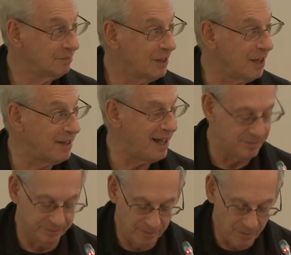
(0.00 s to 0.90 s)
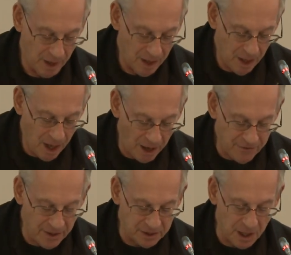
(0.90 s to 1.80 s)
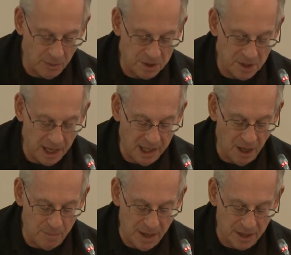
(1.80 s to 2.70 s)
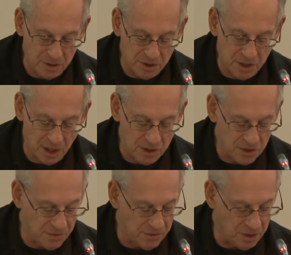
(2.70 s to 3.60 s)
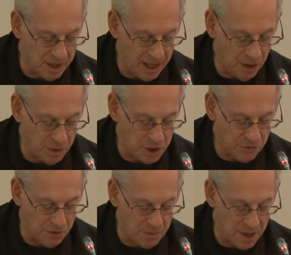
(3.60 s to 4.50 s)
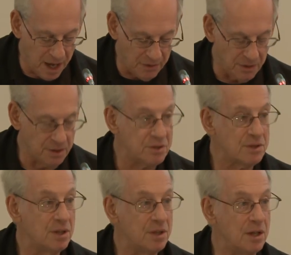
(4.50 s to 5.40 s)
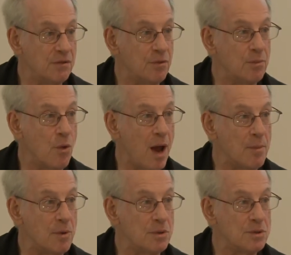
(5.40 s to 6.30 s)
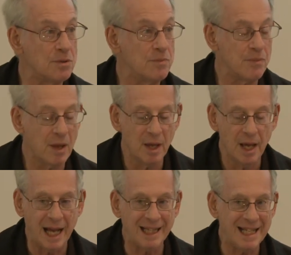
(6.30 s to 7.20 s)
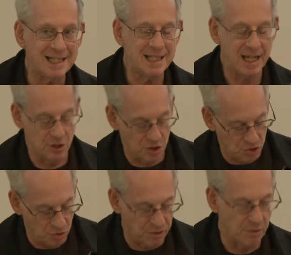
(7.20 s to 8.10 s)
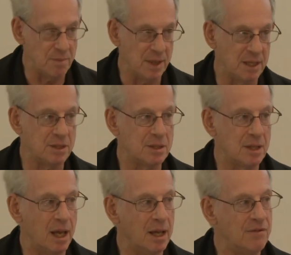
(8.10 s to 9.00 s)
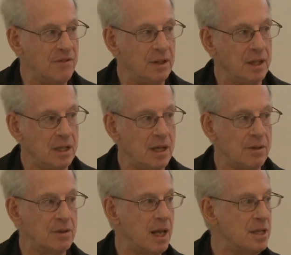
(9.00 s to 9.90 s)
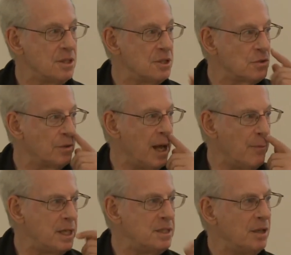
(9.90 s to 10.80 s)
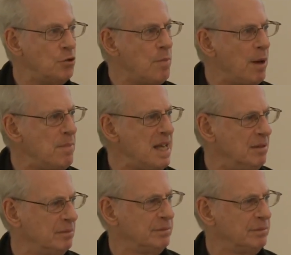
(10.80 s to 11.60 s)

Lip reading: Got that? I felt I was getting a better sense of the language from novels than from grammars. I'd like to take just 2-3 minutes and fill in another case history. I want to tell you about me.